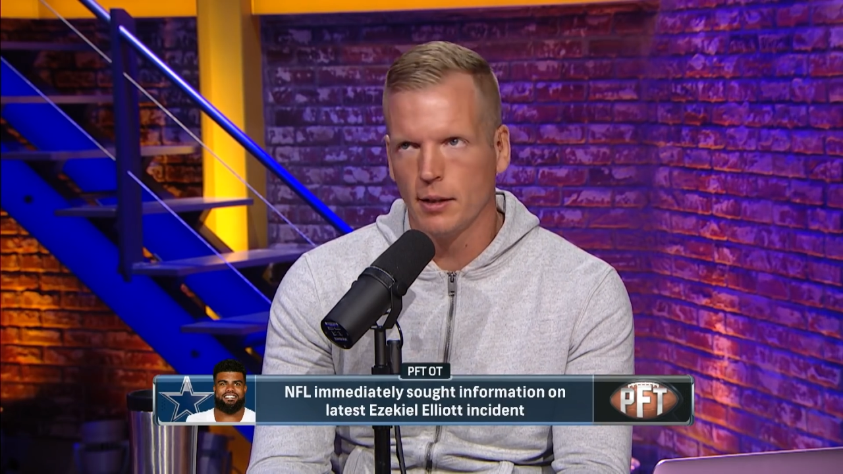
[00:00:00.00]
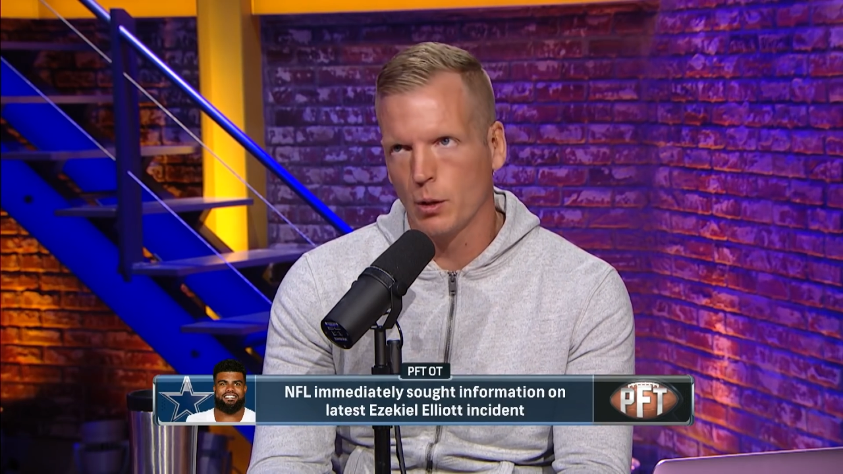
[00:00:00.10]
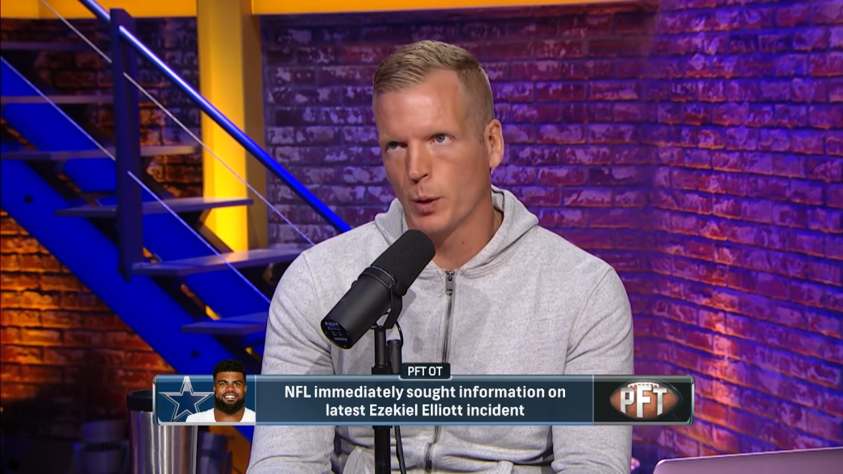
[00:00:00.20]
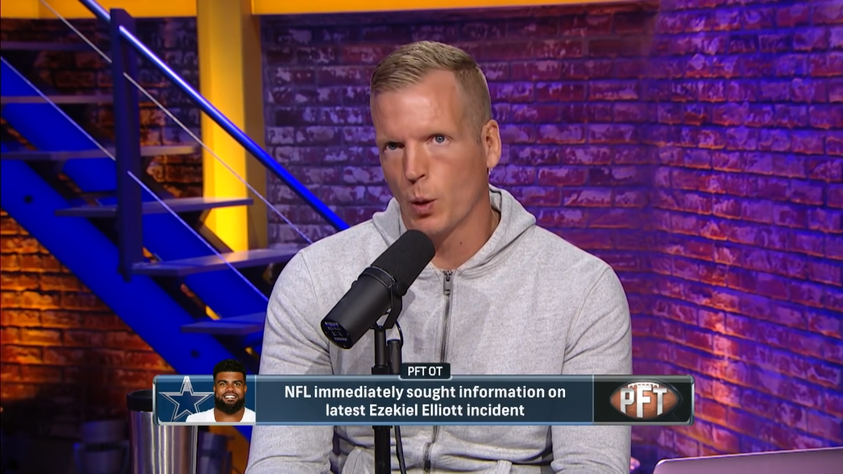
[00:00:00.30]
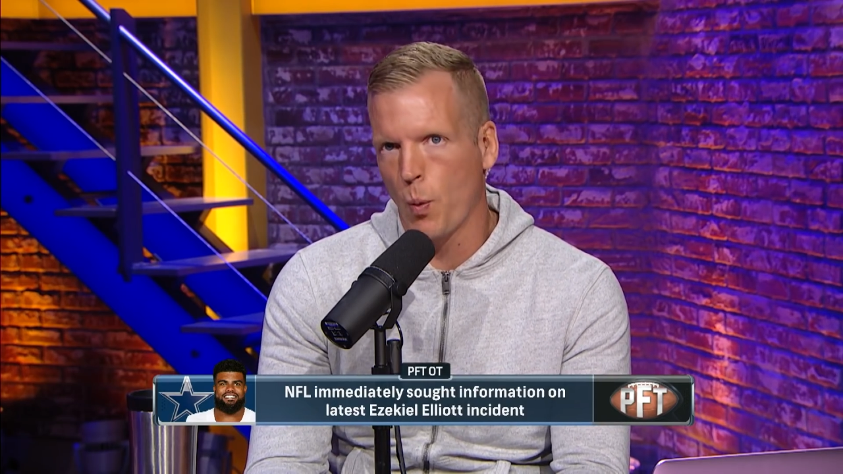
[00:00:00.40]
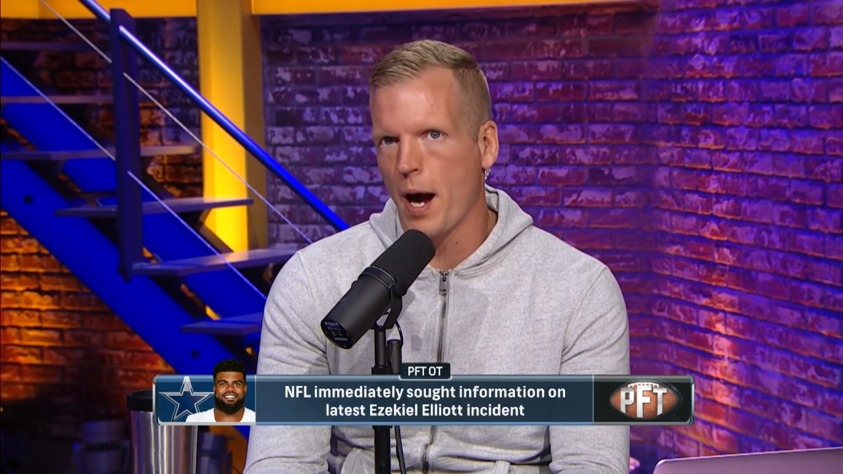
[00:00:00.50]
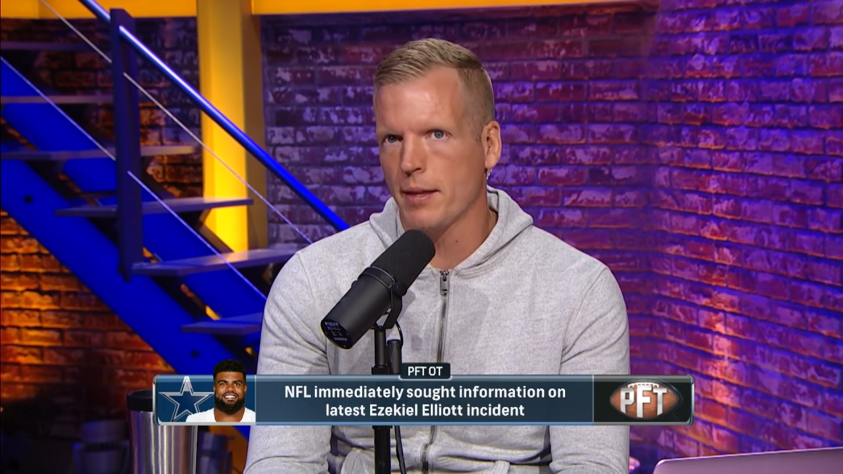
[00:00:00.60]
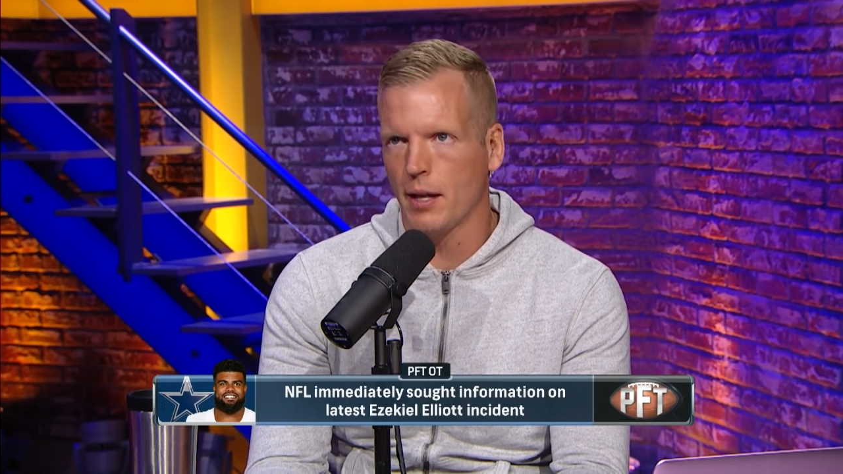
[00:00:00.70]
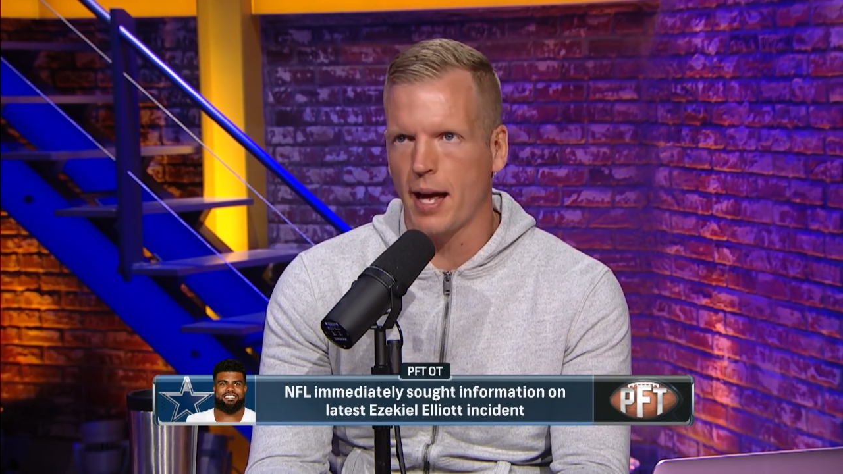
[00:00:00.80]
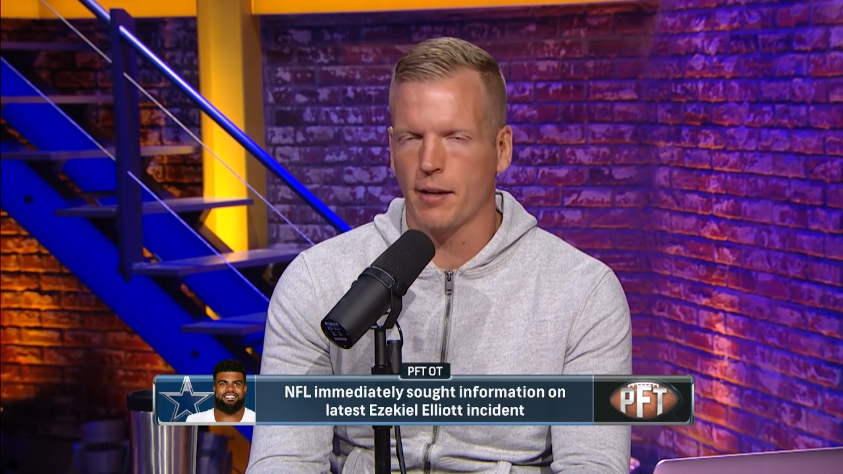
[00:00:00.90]
With the way
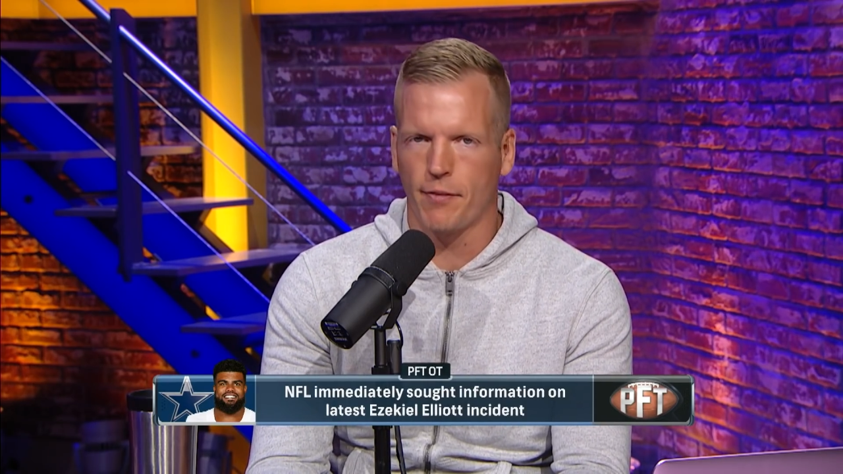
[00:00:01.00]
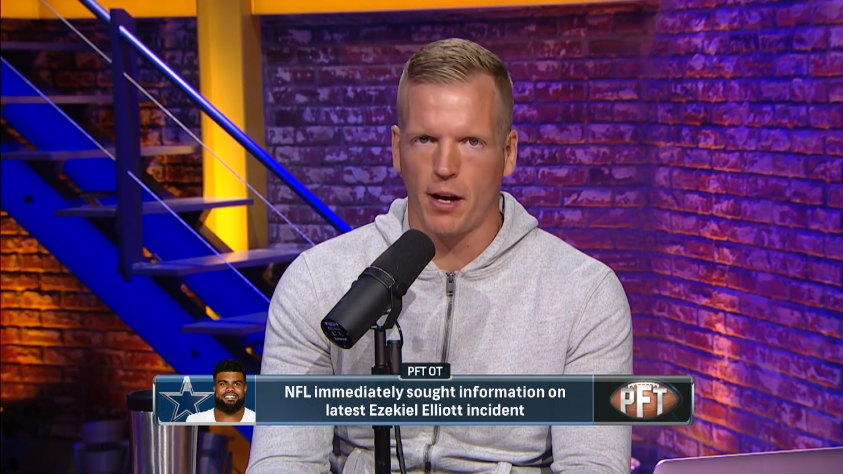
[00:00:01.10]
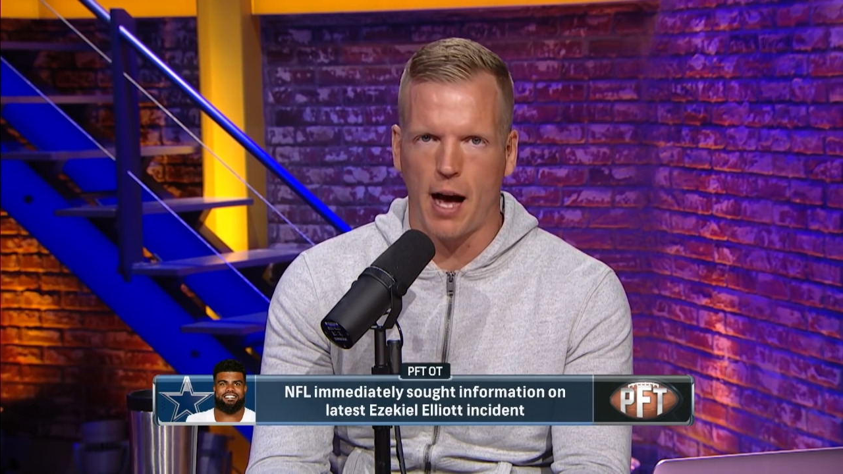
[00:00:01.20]
the NFL